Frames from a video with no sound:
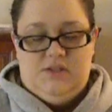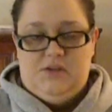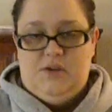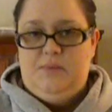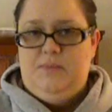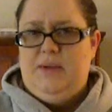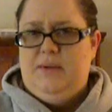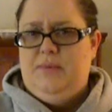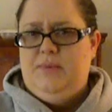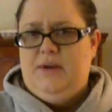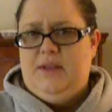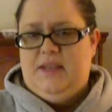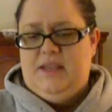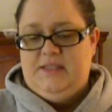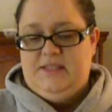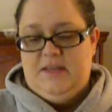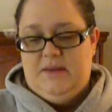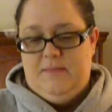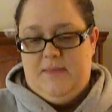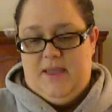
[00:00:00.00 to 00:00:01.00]
So it'd be pretty
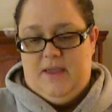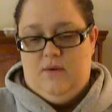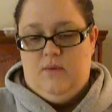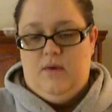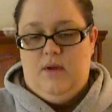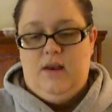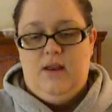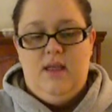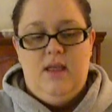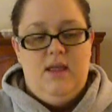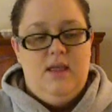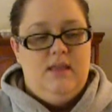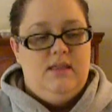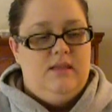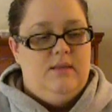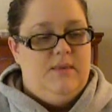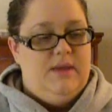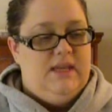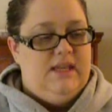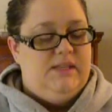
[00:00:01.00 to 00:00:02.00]
easy to make one.
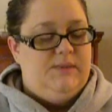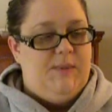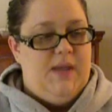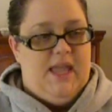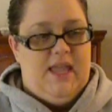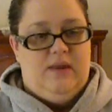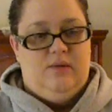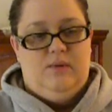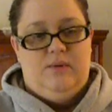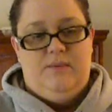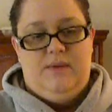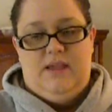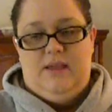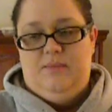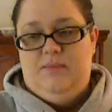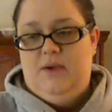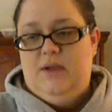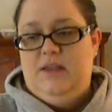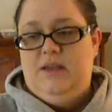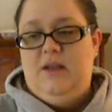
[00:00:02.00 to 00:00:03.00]
The biggest pain would
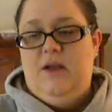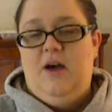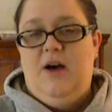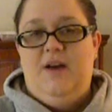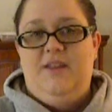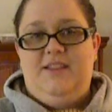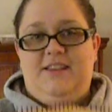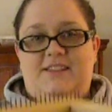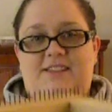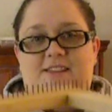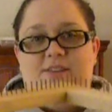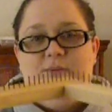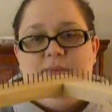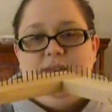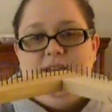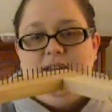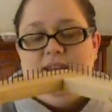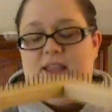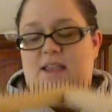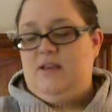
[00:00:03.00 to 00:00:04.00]
be putting all these little
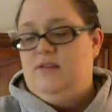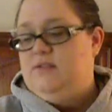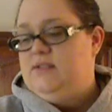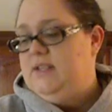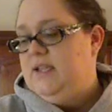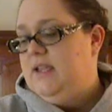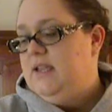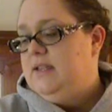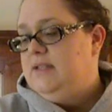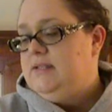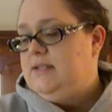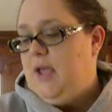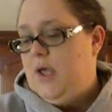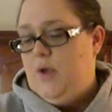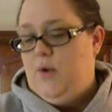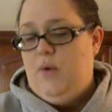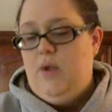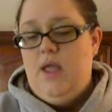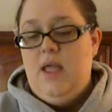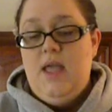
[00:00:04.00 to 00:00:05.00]
bitty nails in.
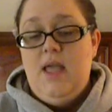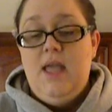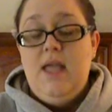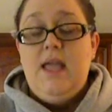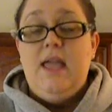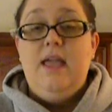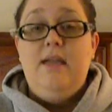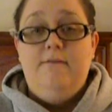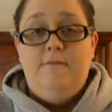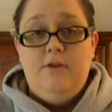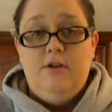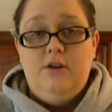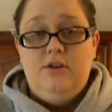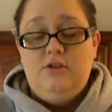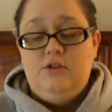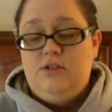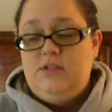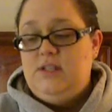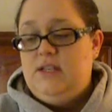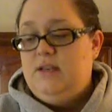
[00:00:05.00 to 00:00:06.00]
So if you're
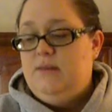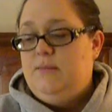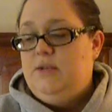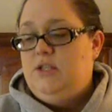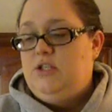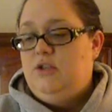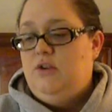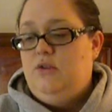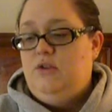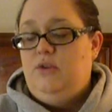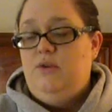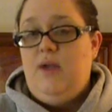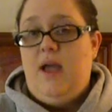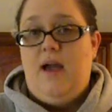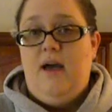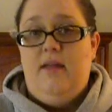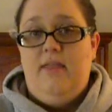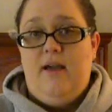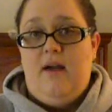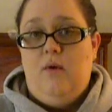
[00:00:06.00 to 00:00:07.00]
interested in me showing you
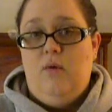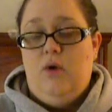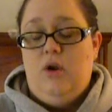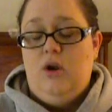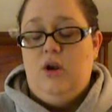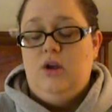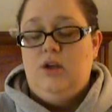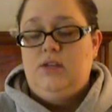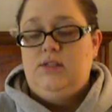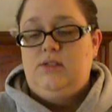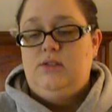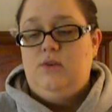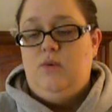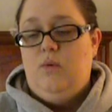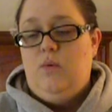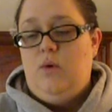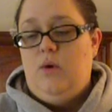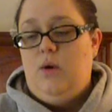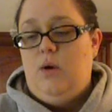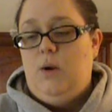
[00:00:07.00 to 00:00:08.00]
how that works,
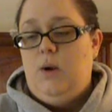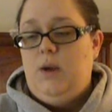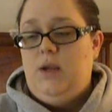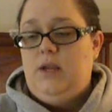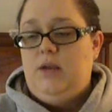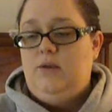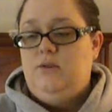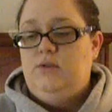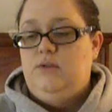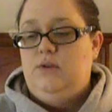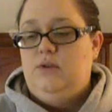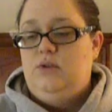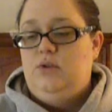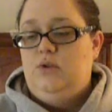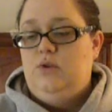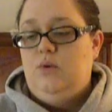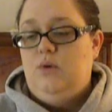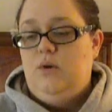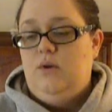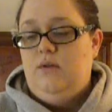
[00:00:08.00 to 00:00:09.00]
or, you know, doing a
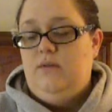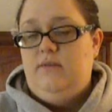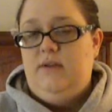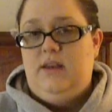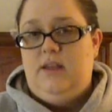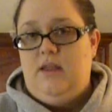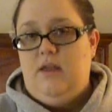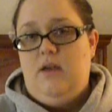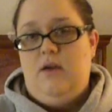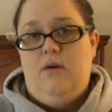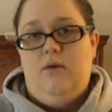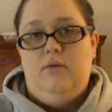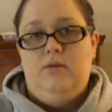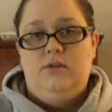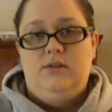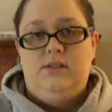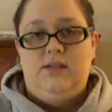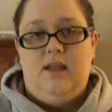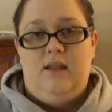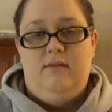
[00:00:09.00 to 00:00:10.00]
tutorial video, or
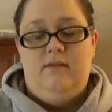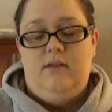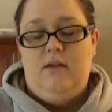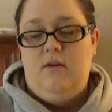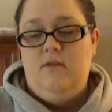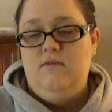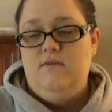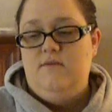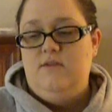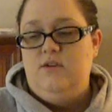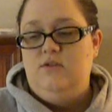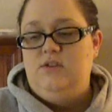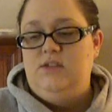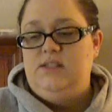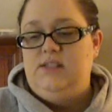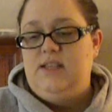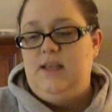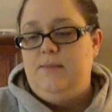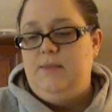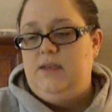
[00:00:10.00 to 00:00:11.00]
just kind of an overview,
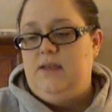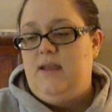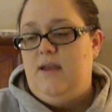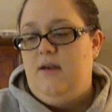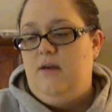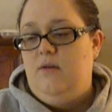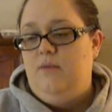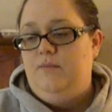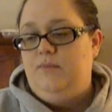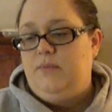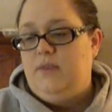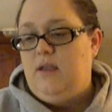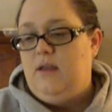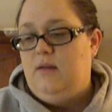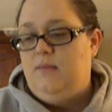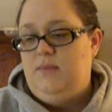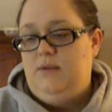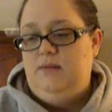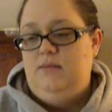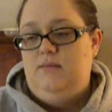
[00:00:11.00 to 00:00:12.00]
just let me know.
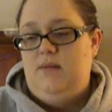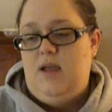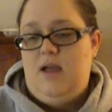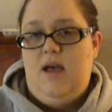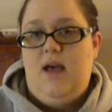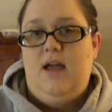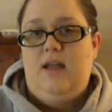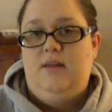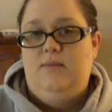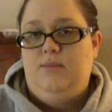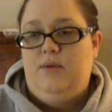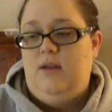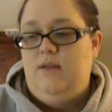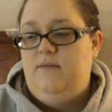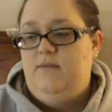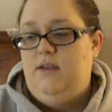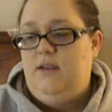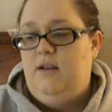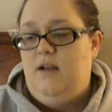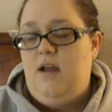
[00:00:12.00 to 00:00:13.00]
I mean, I could
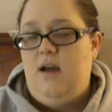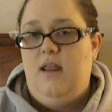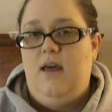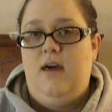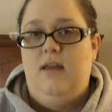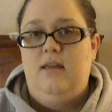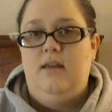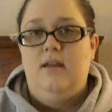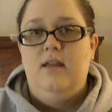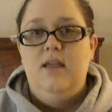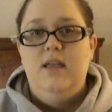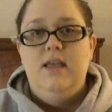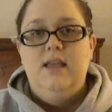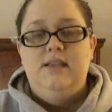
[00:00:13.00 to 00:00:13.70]
probably figure out how to